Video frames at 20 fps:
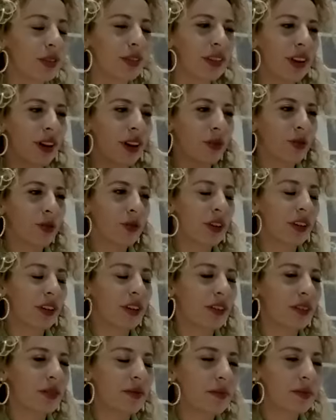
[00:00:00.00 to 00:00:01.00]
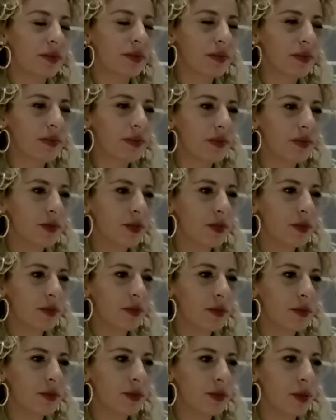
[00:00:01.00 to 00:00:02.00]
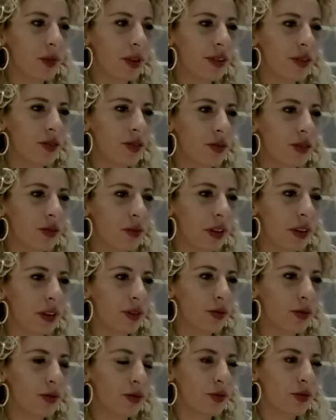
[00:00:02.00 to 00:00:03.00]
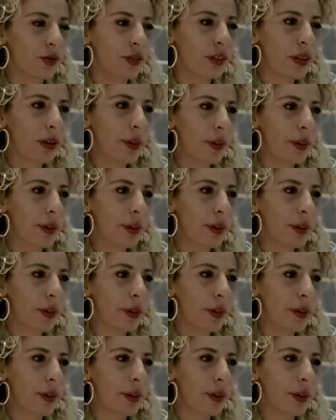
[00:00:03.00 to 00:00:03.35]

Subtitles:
and now you can press on the microphone.